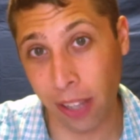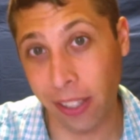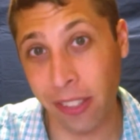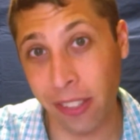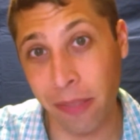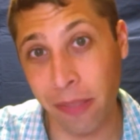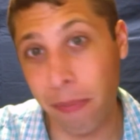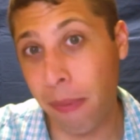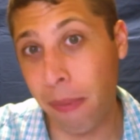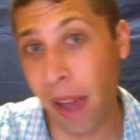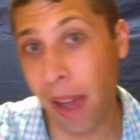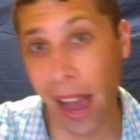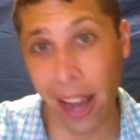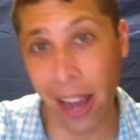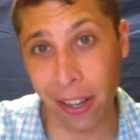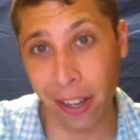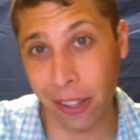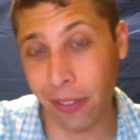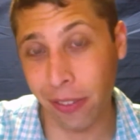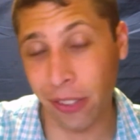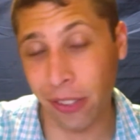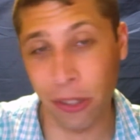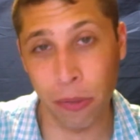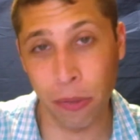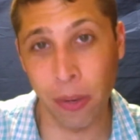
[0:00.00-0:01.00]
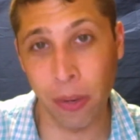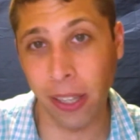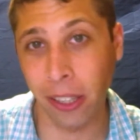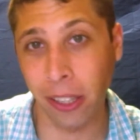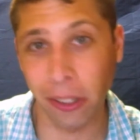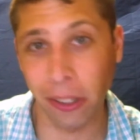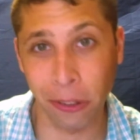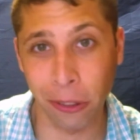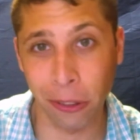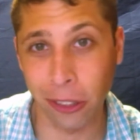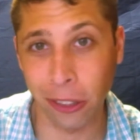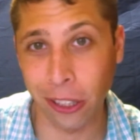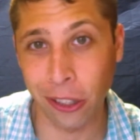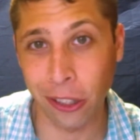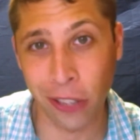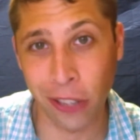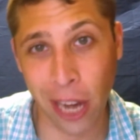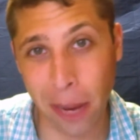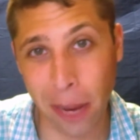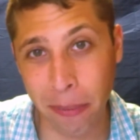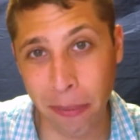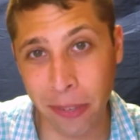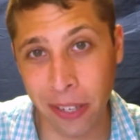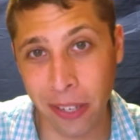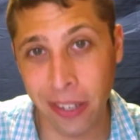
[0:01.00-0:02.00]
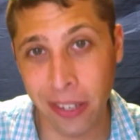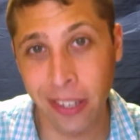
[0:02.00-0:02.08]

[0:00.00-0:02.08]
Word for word: Doesn't matter if it's irregularly shaped.